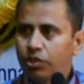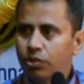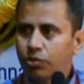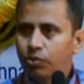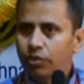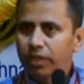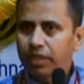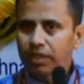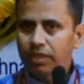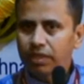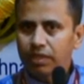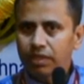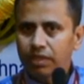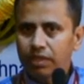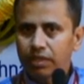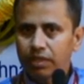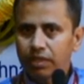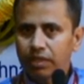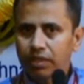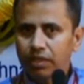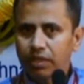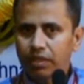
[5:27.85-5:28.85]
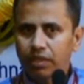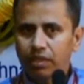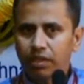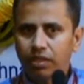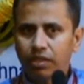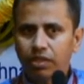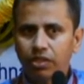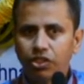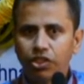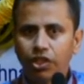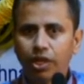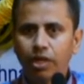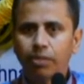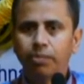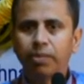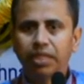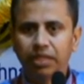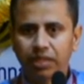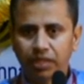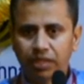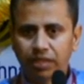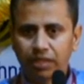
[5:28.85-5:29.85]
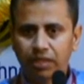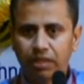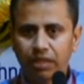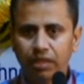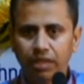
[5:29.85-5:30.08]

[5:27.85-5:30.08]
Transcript: students, Germans.